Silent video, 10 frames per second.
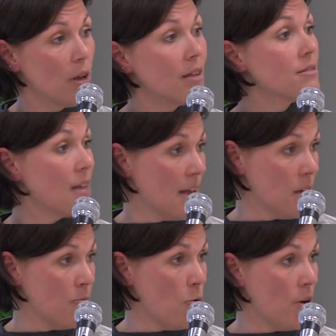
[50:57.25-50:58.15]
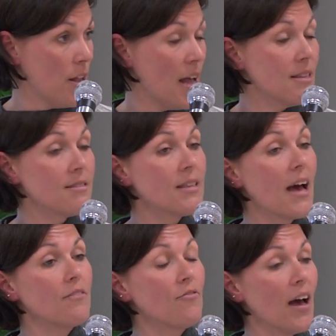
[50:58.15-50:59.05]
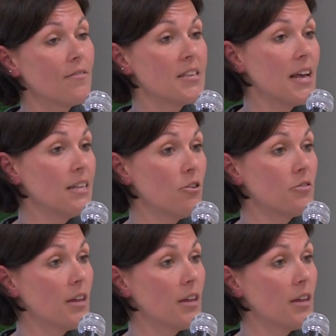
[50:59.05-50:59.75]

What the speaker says: sign up for it and decide 5-10 years